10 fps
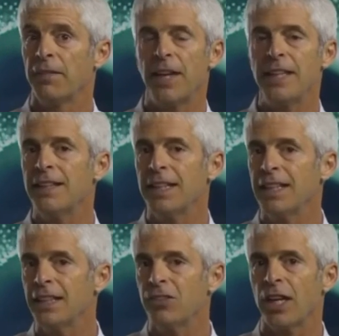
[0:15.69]
That if
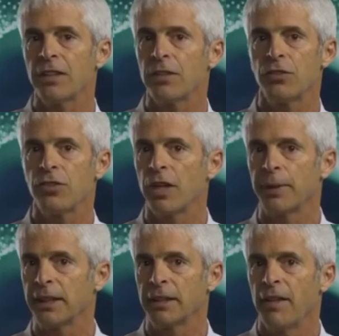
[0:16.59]
anything gets out of the
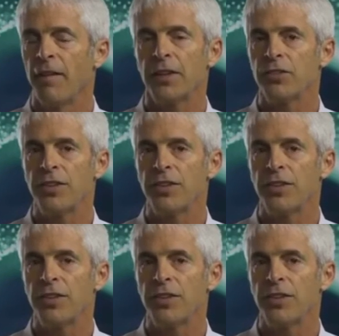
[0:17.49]
stomach